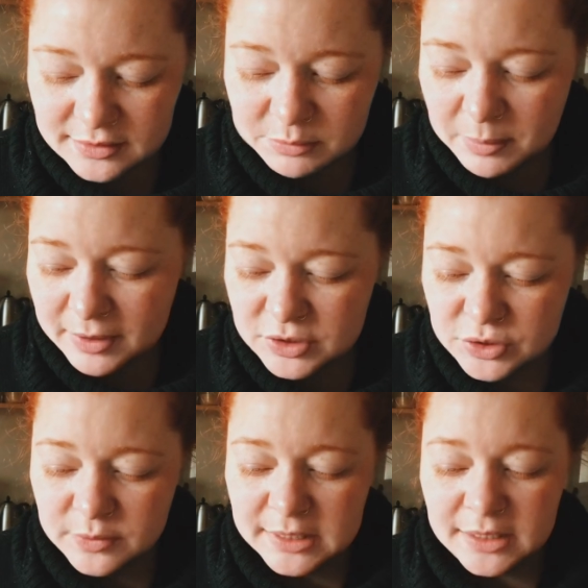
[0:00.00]
about to
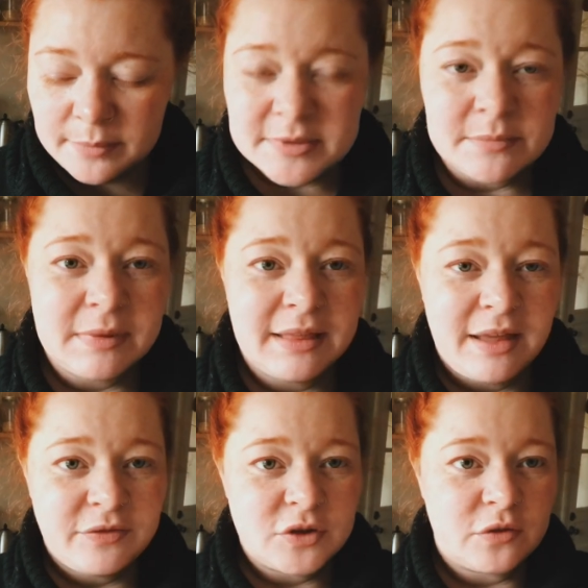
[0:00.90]
heat up some
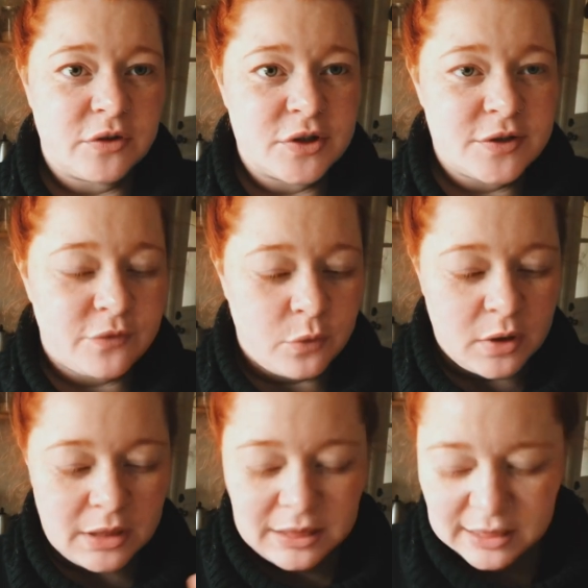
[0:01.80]
leftovers for
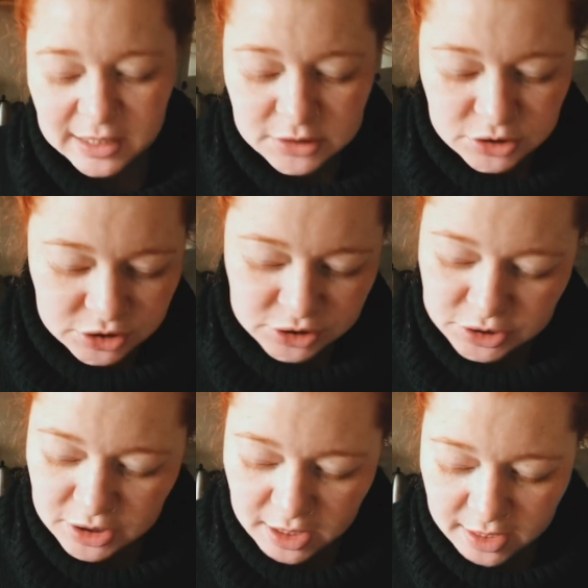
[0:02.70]
lunch.
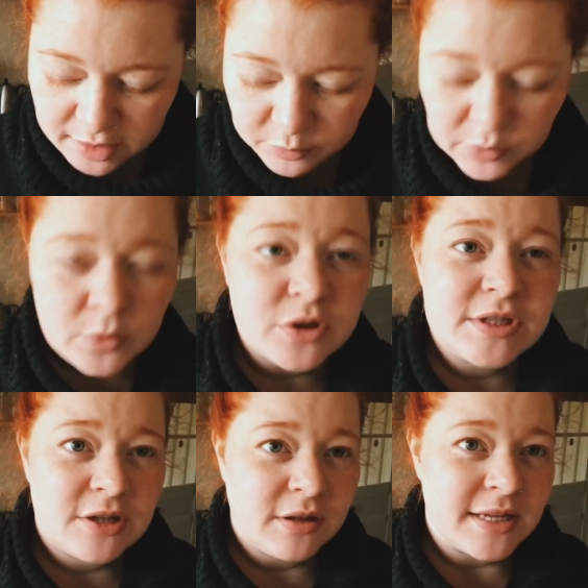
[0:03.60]
Um, we ordered
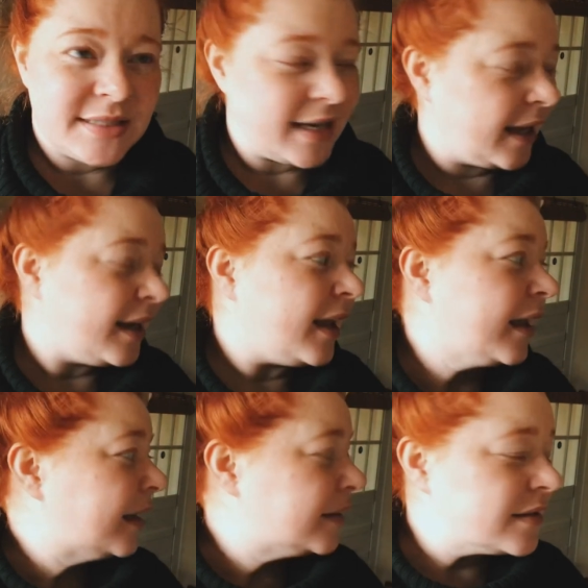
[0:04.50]
dinner last night
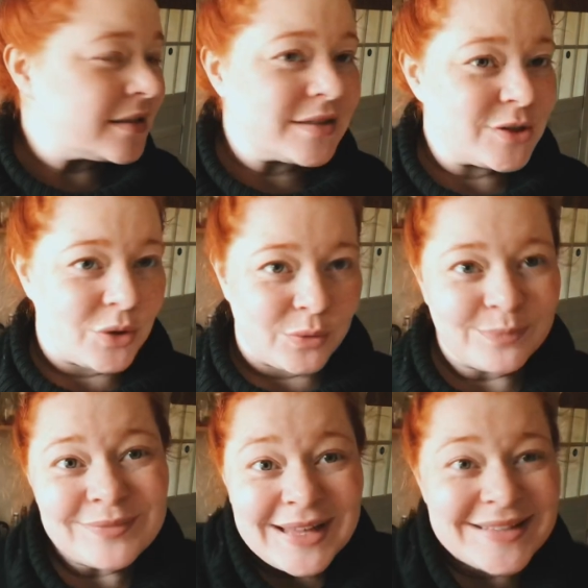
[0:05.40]
and so
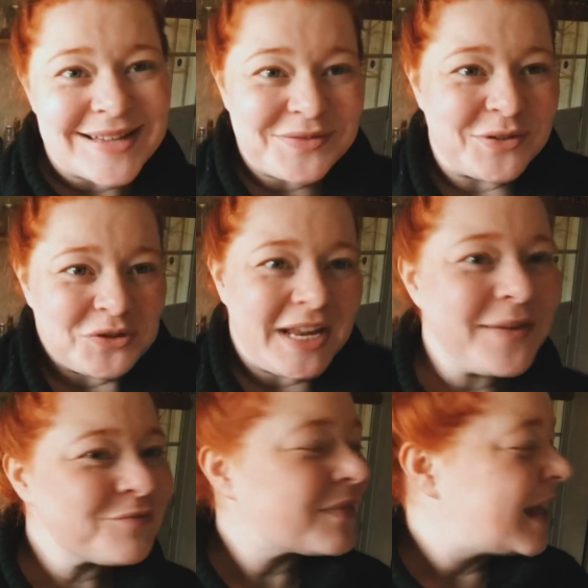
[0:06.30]
it's leftover day.
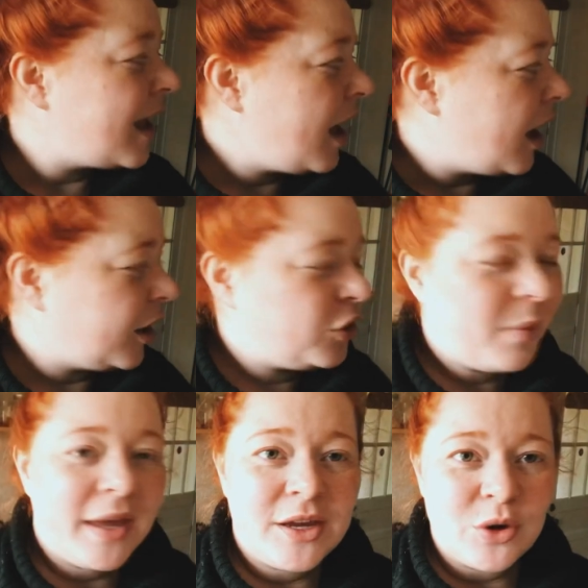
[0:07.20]
You
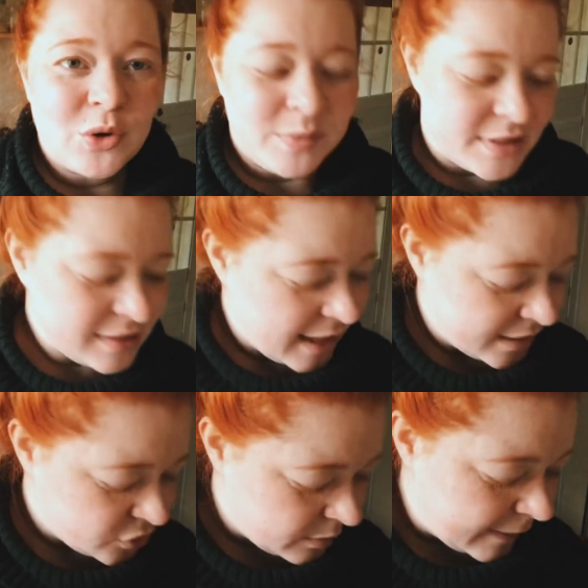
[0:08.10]
might hear Obi's
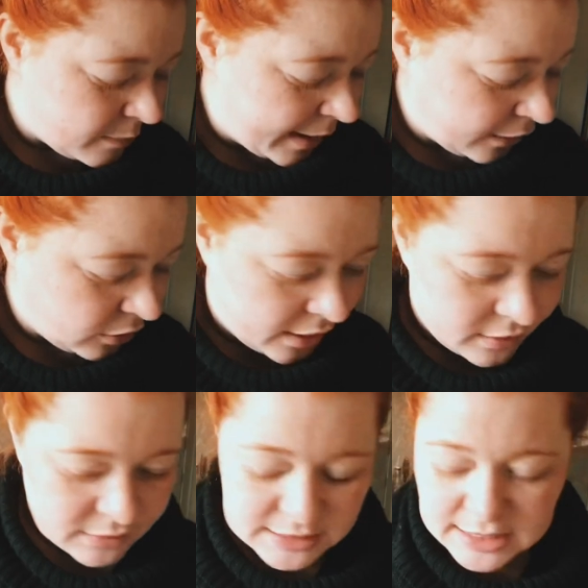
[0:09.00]
classroom in the background,